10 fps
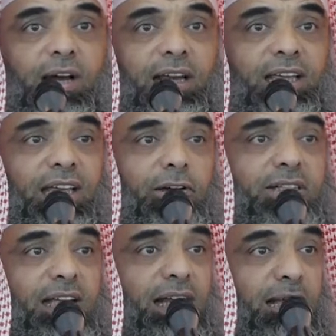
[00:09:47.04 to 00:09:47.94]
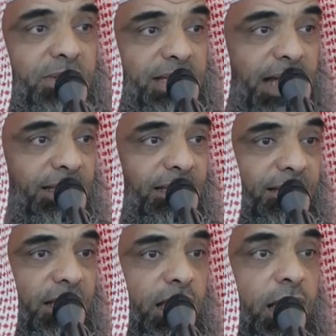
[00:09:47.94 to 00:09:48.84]
alayhi wa sallam said,
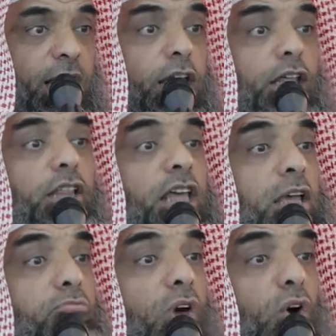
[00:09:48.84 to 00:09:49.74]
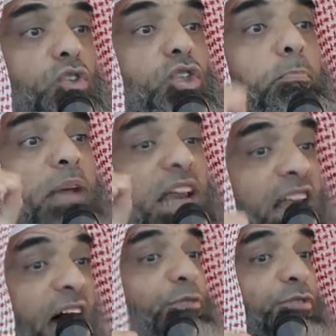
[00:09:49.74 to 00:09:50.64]
the most
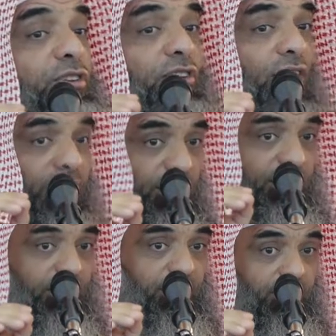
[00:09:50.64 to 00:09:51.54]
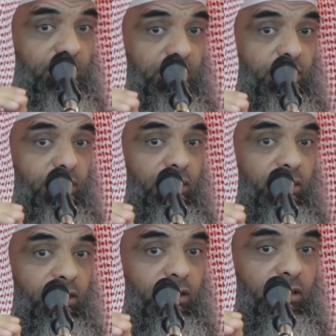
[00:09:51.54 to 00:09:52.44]
beloved
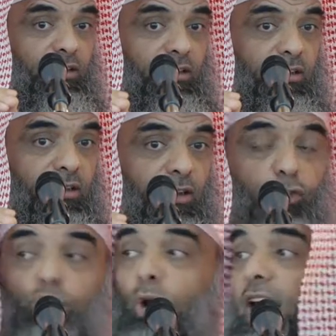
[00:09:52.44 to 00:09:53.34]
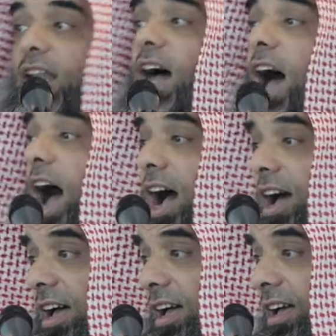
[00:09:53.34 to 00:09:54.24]
to
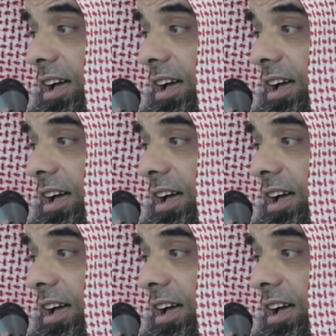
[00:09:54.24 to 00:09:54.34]
Allah